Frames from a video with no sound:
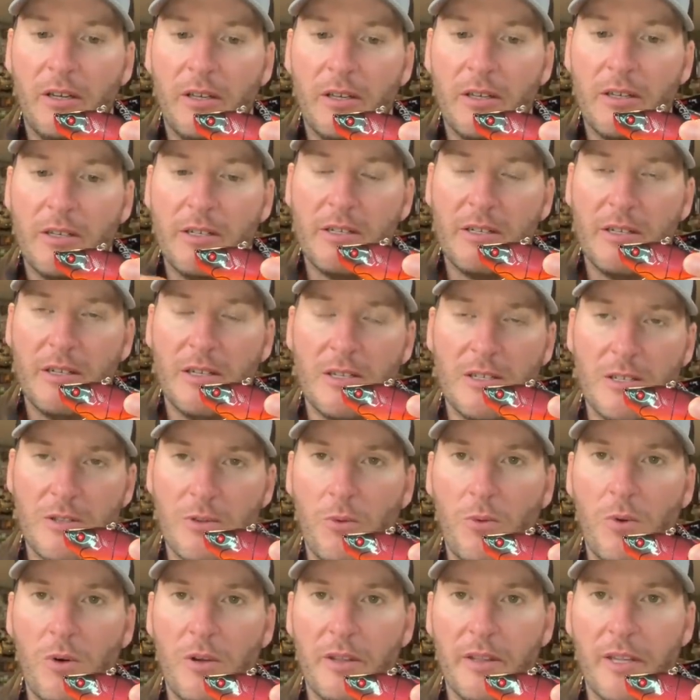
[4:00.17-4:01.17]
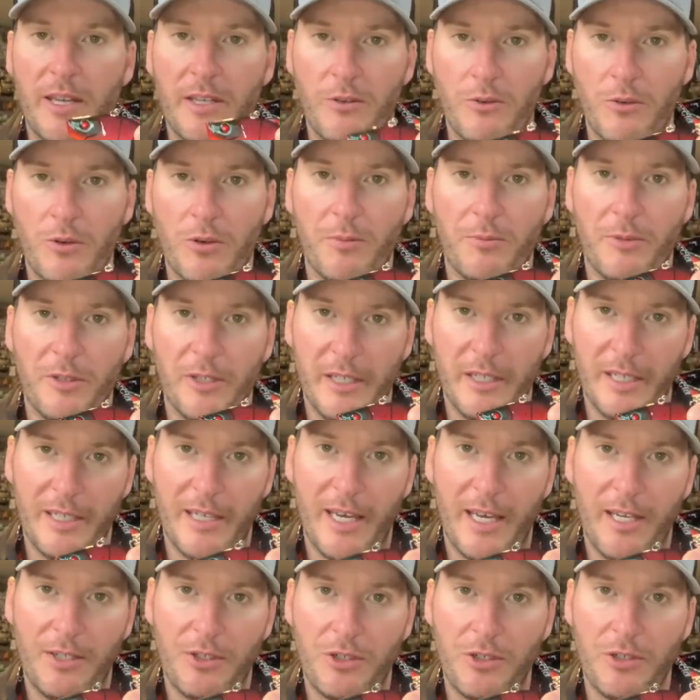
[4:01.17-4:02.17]
is, is the one that normally
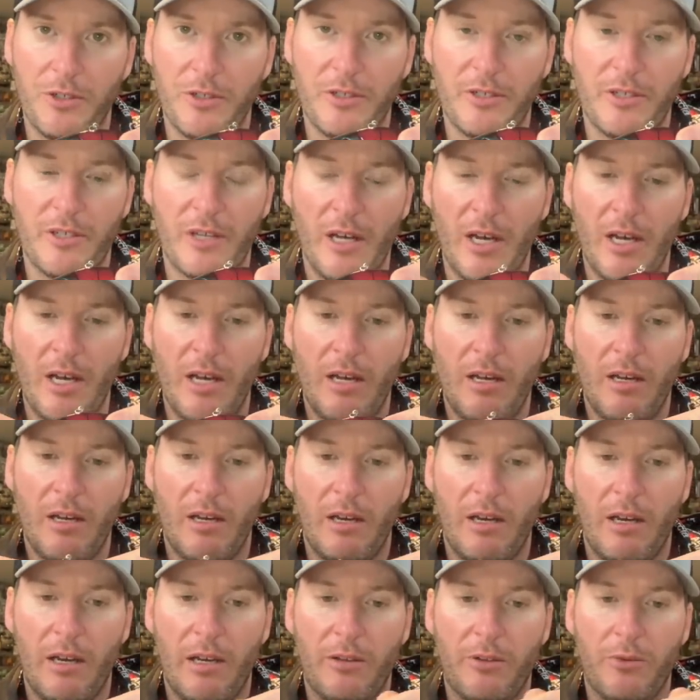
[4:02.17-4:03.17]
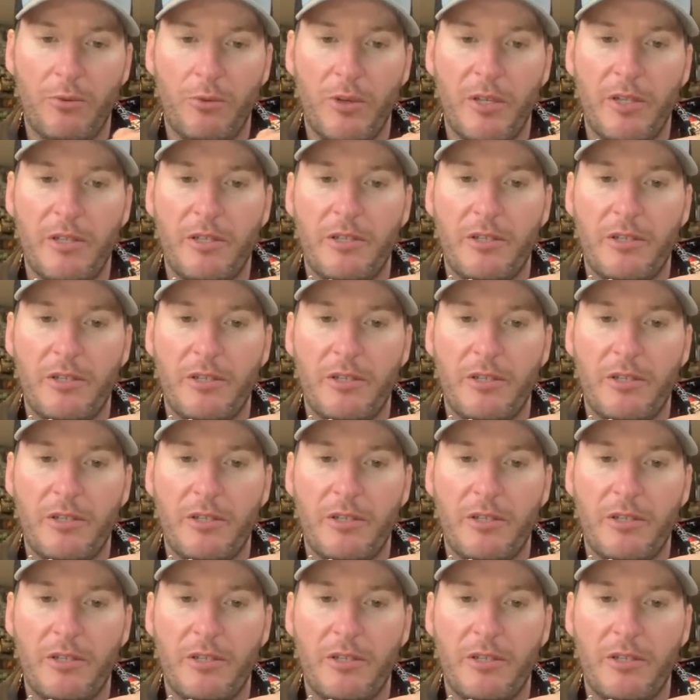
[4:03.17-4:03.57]
catches on the weed